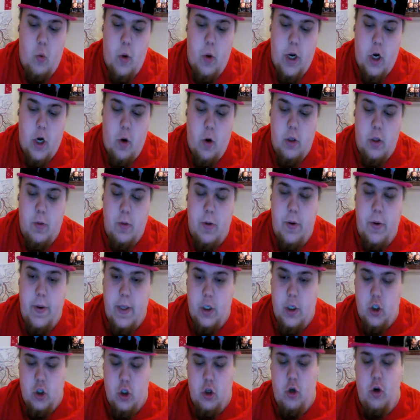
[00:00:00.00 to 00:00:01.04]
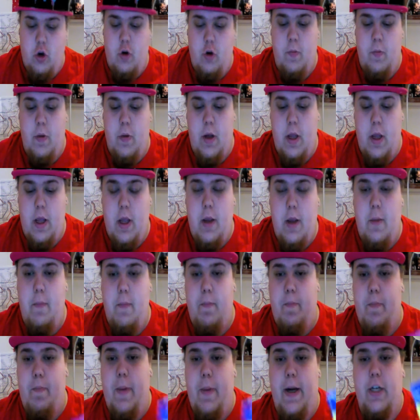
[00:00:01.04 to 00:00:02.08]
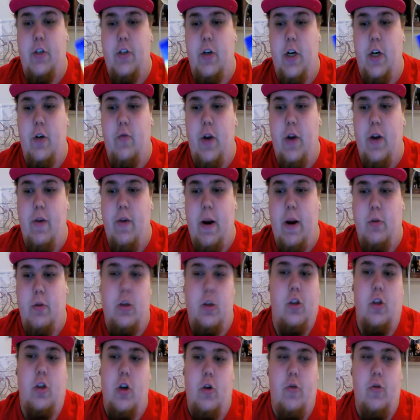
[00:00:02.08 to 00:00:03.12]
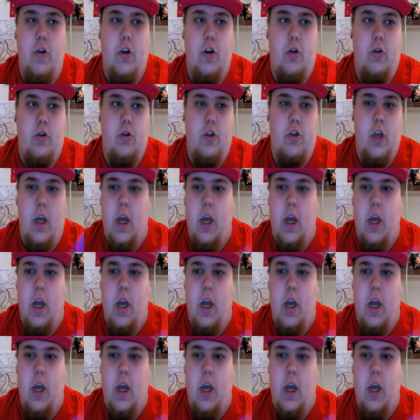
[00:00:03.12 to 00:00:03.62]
We're going to be doing some battery rewrap tutorials,